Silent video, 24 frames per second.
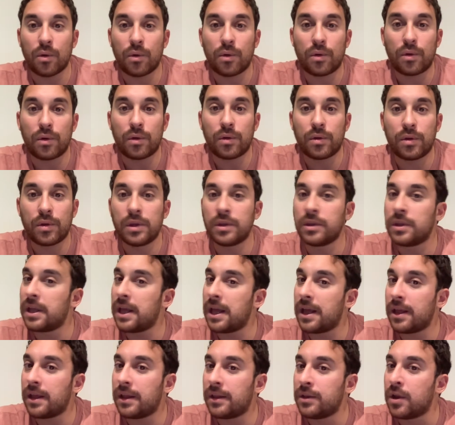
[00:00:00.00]

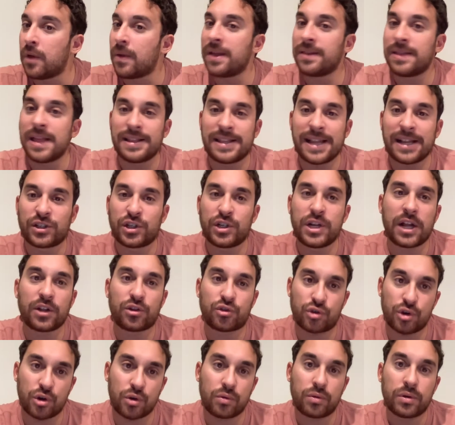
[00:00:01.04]

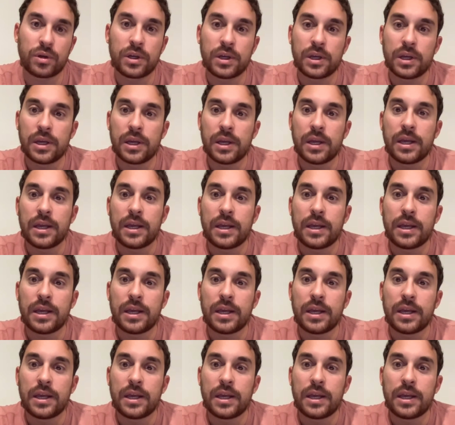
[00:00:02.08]
actually not true.